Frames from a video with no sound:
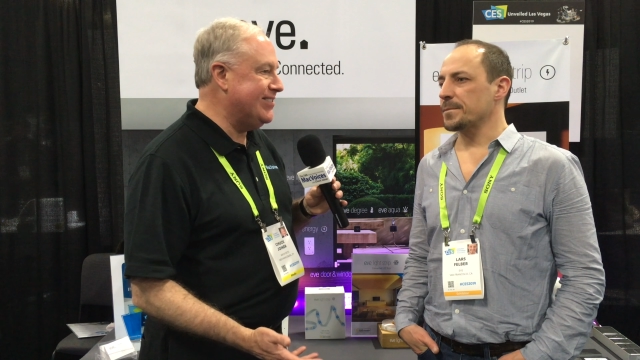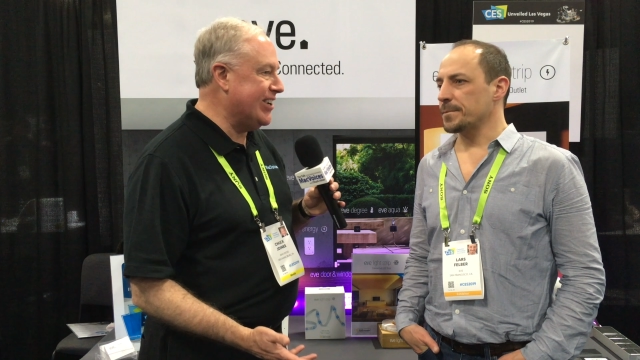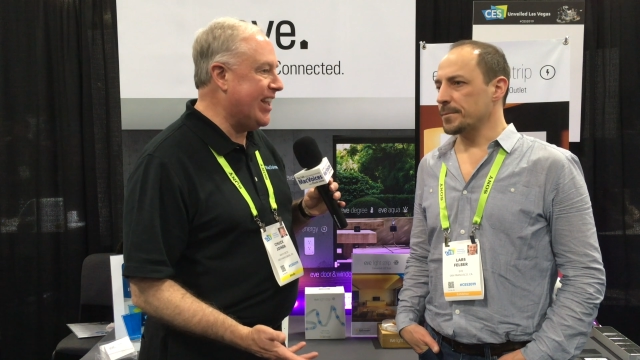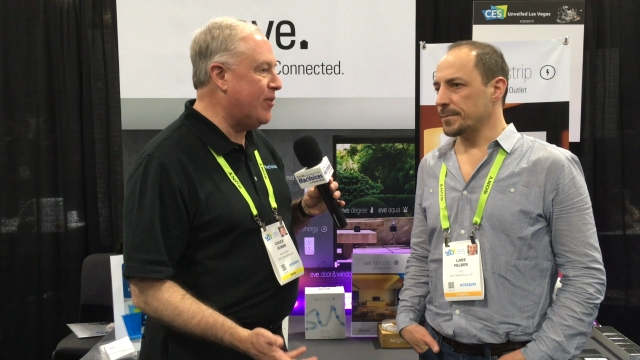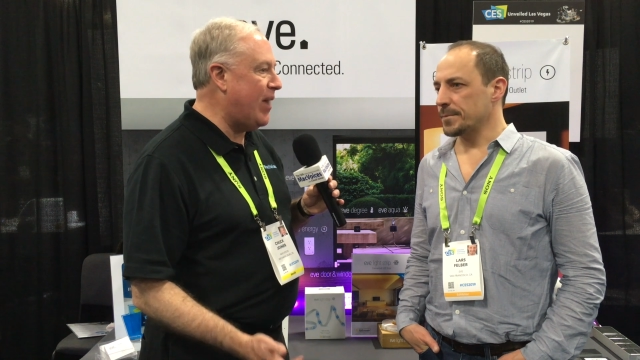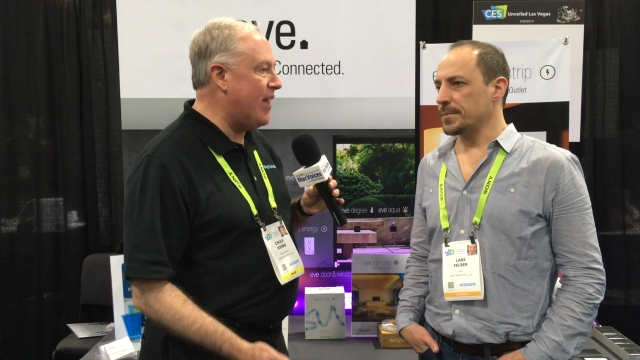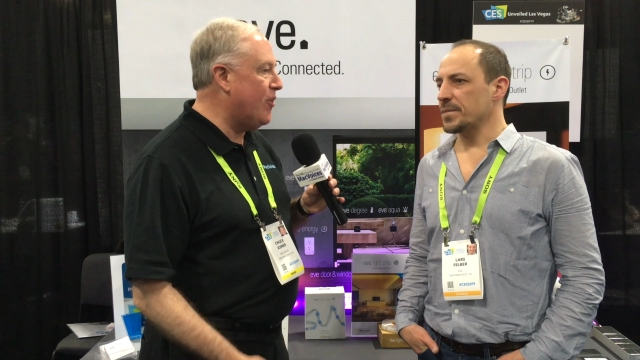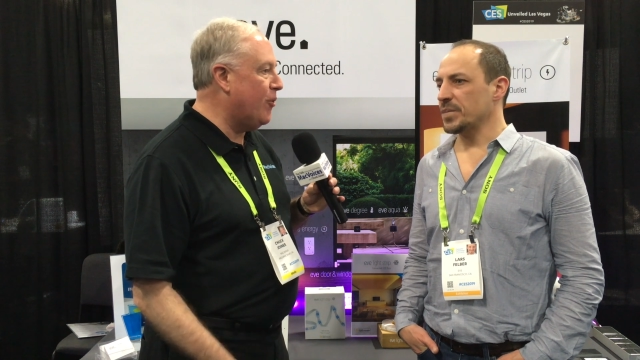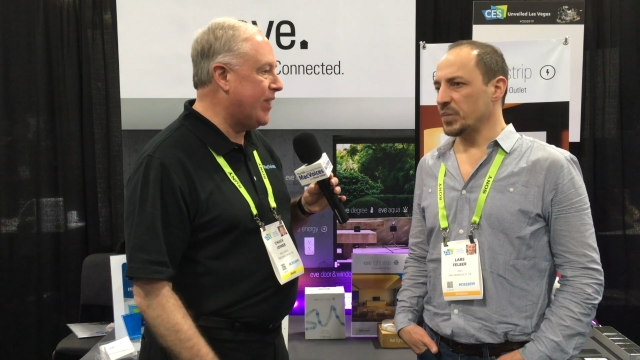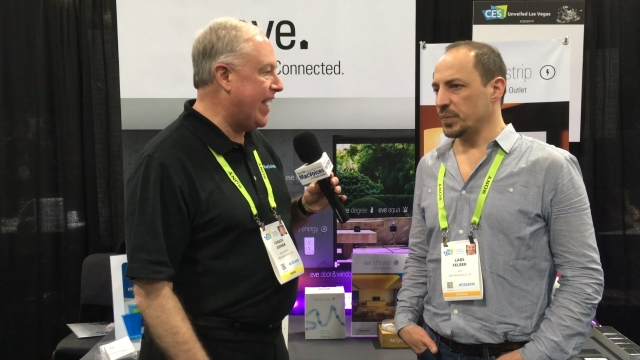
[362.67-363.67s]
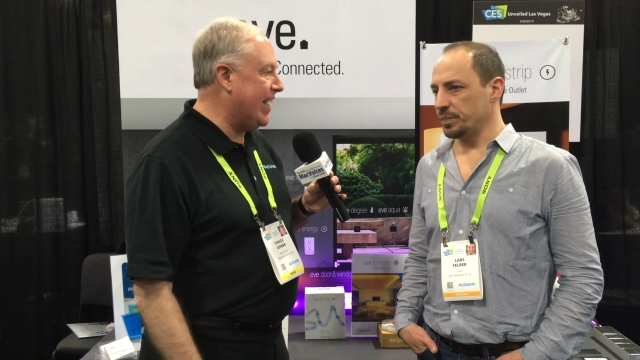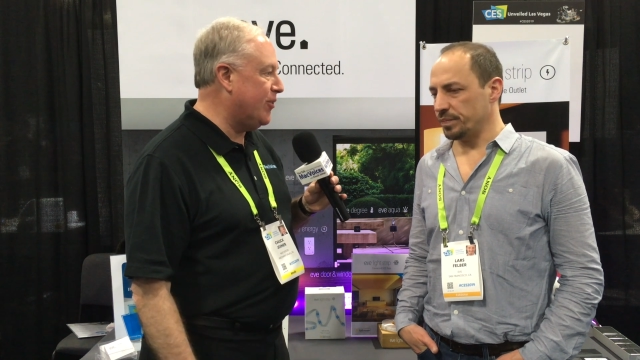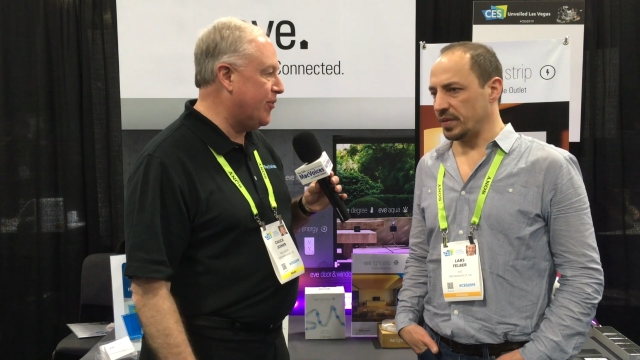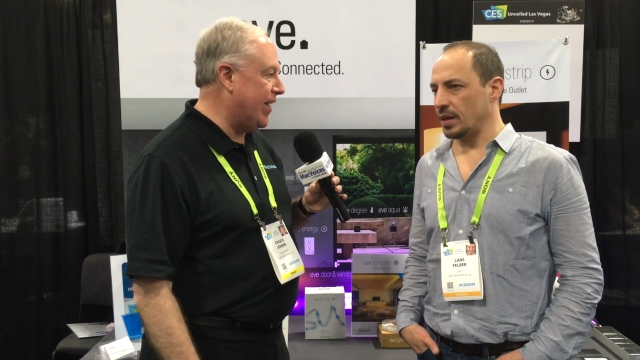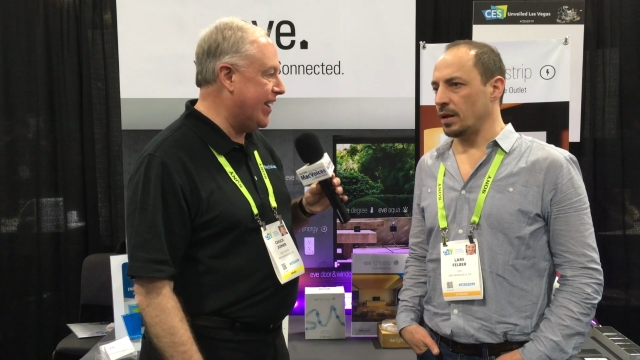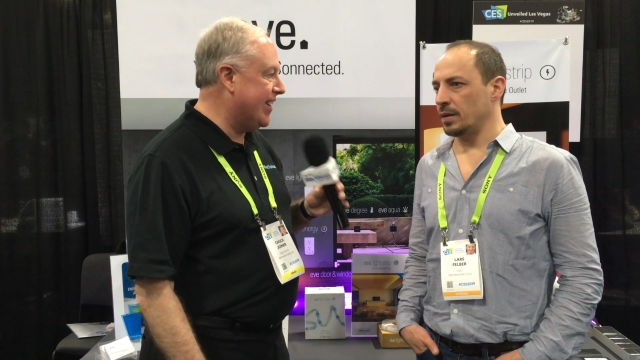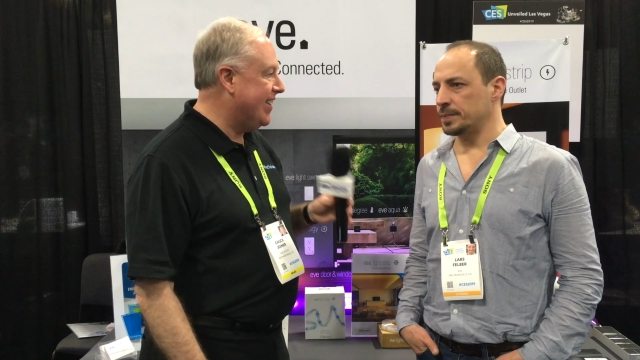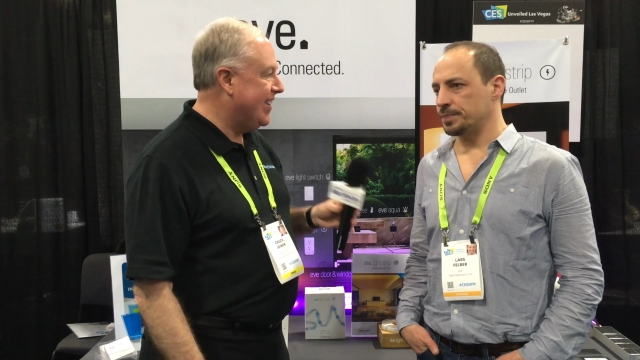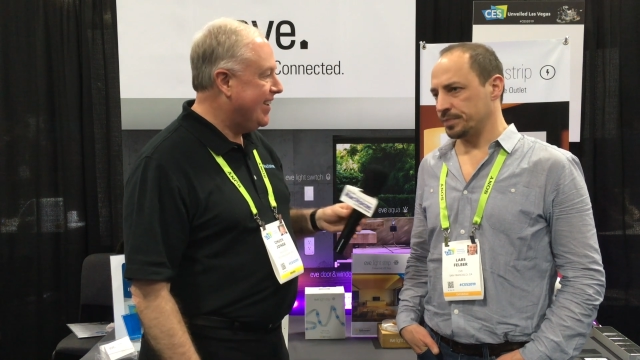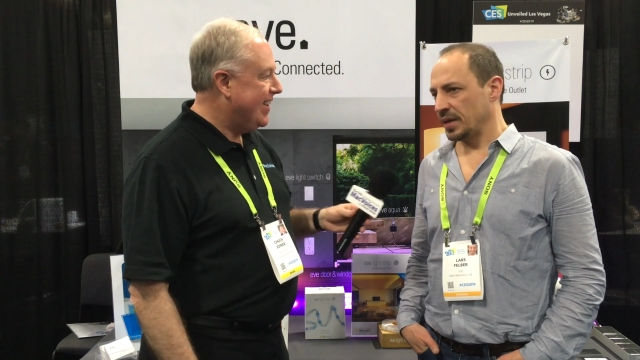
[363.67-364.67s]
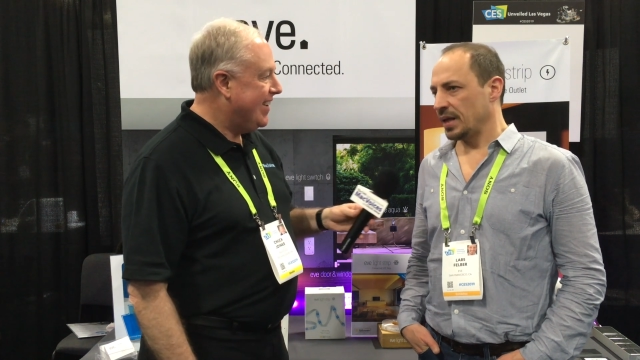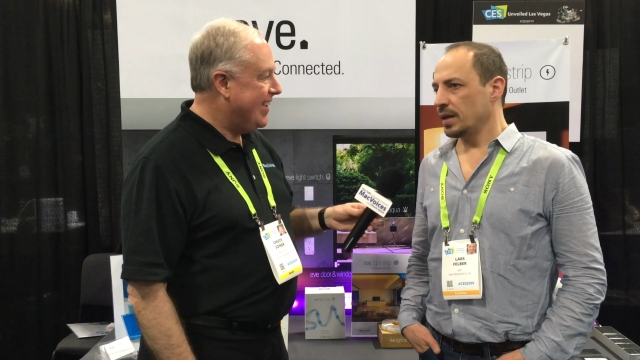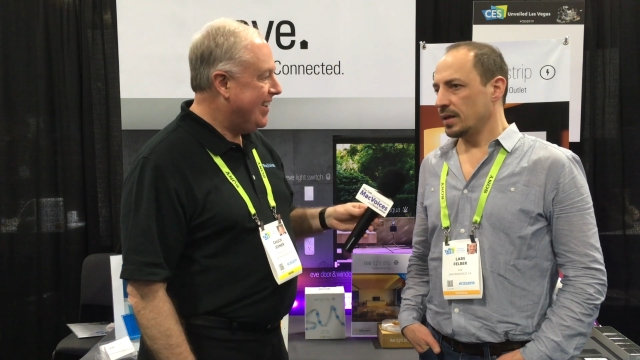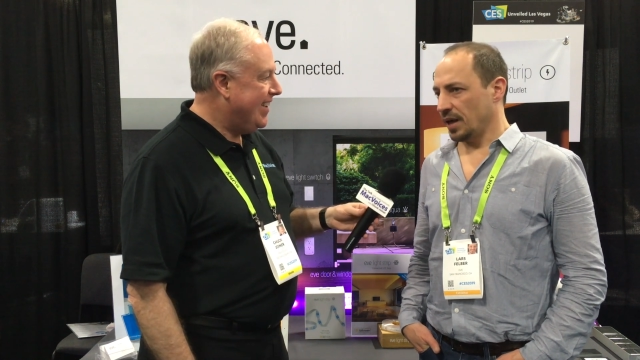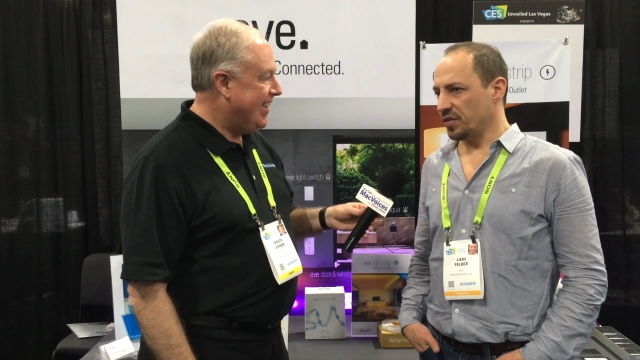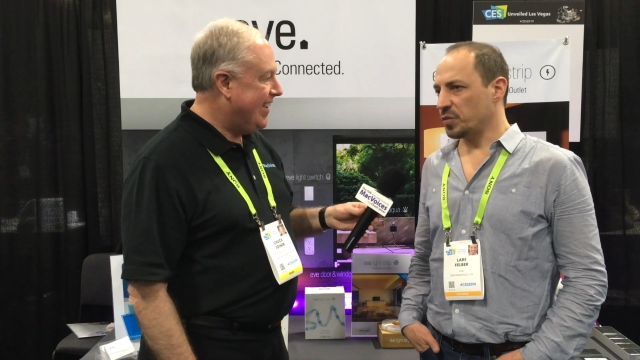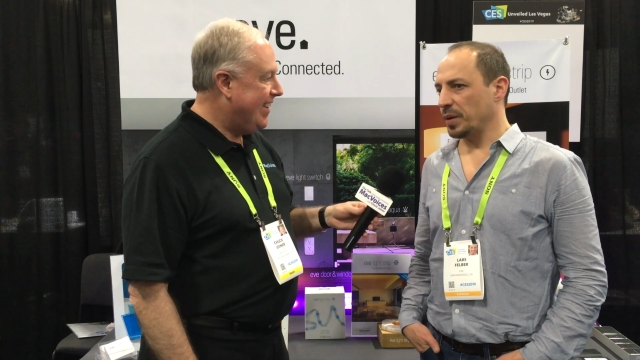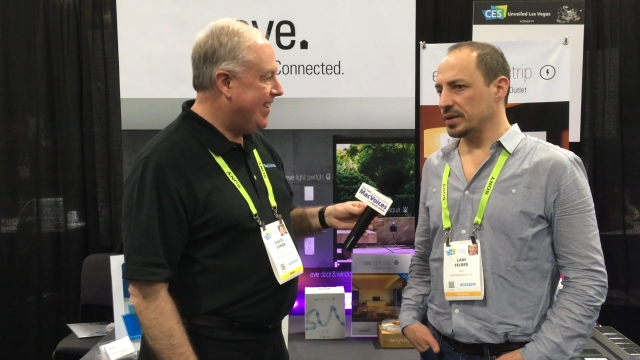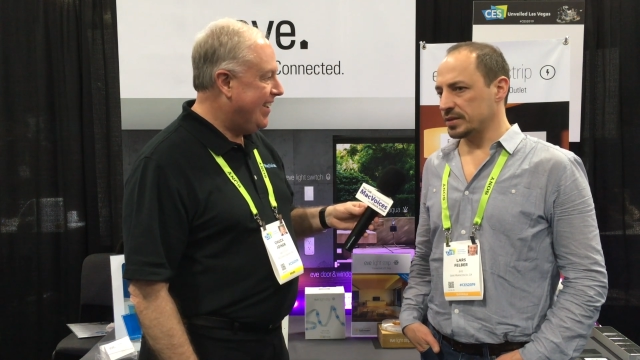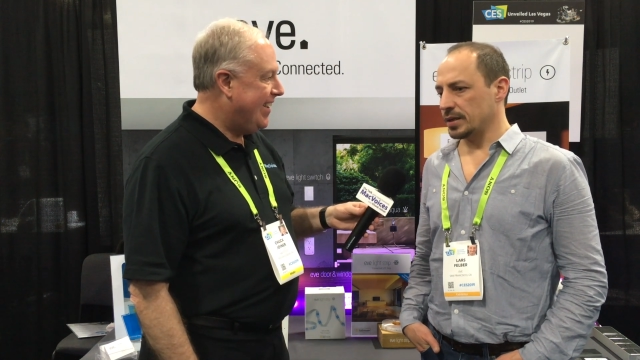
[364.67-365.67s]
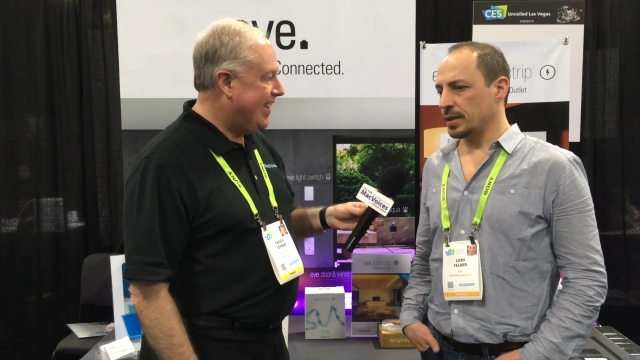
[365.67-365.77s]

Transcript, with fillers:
Speaker 1: get around the whole candle thing.
Speaker 2: Yes, but